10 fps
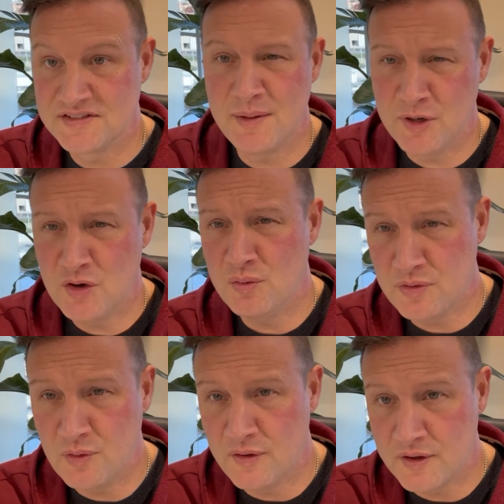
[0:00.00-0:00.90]
And I'm going to go
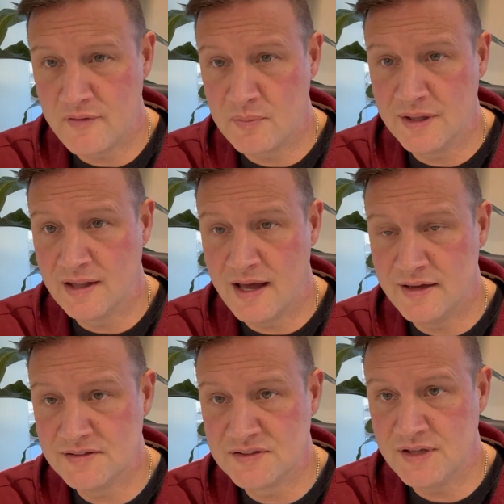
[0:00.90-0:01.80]
through all the government
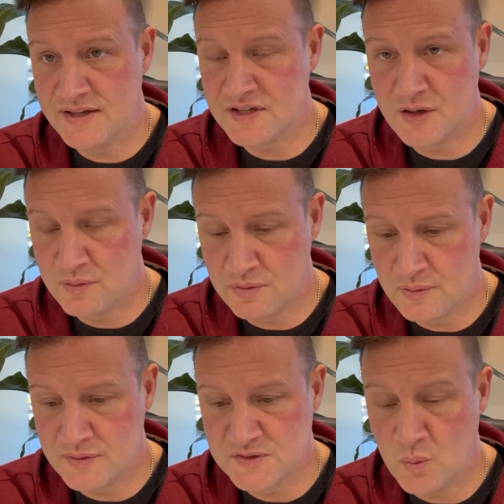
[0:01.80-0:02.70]
lies as I go through this.